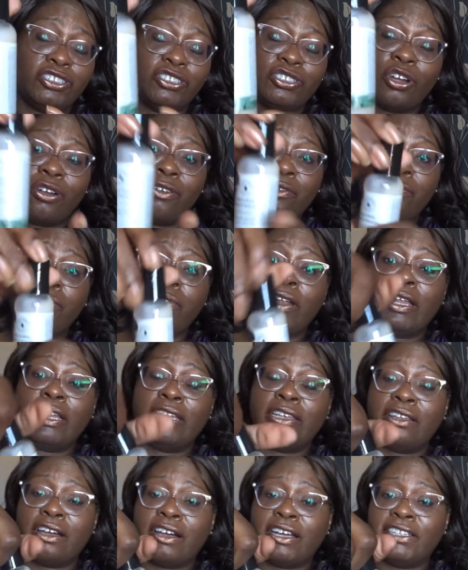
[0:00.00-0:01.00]
It's got a really
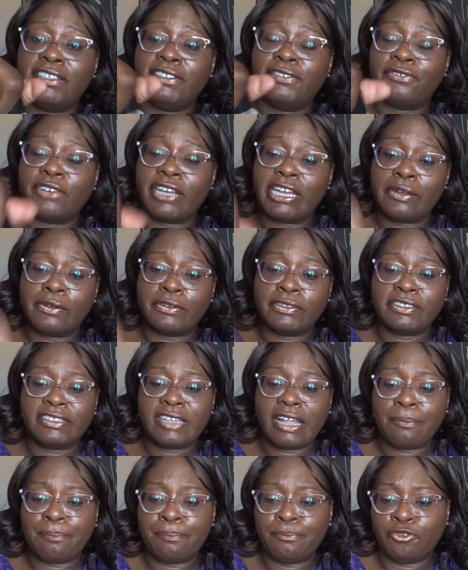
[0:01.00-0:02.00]
nice fragrance. It's
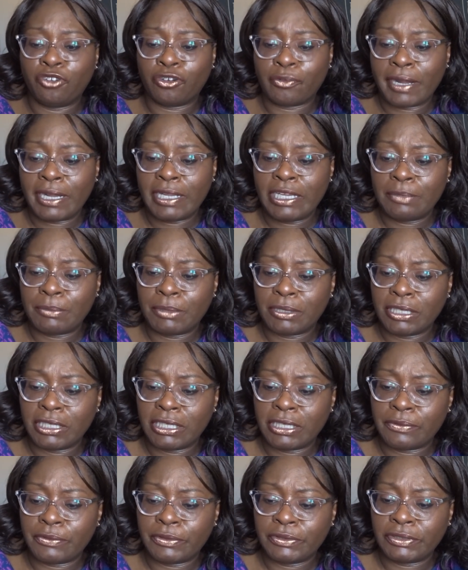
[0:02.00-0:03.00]
like geranium, I
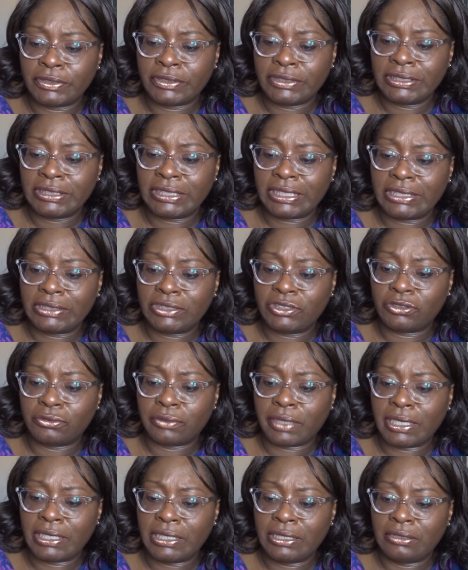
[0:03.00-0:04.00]
think it was, isn't it?
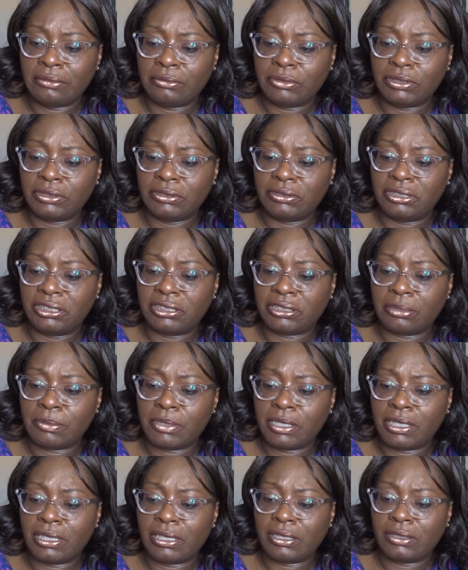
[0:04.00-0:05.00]
Geranium and
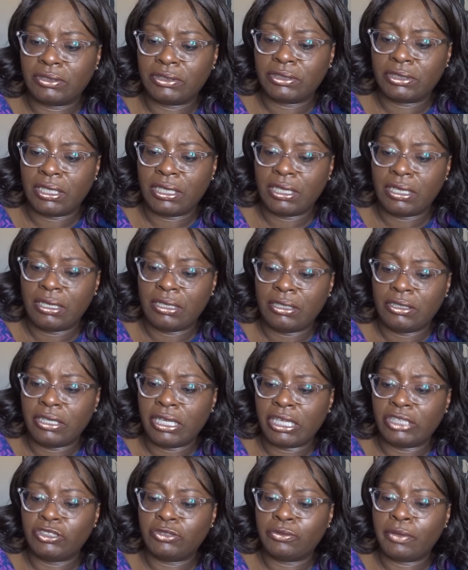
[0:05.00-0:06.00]
something else.
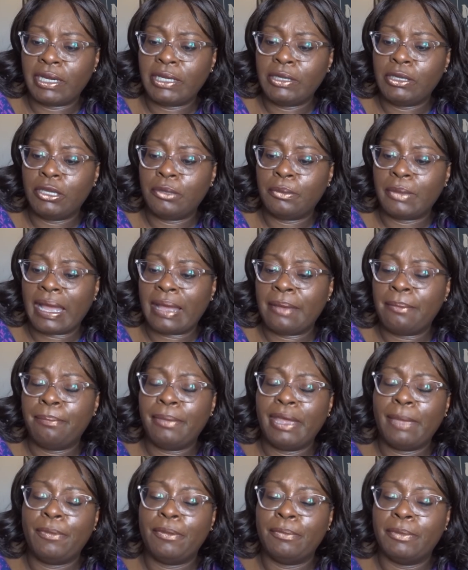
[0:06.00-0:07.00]
Yeah, geranium and
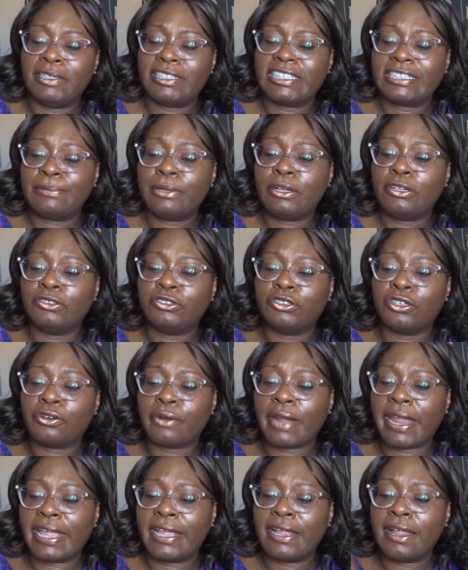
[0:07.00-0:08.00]
peppermint. It smells
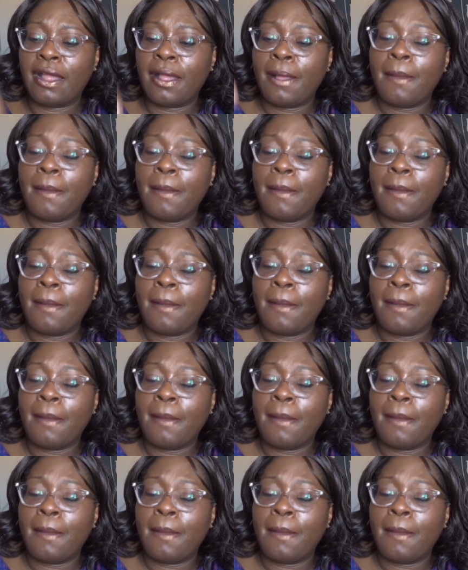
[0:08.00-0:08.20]
great.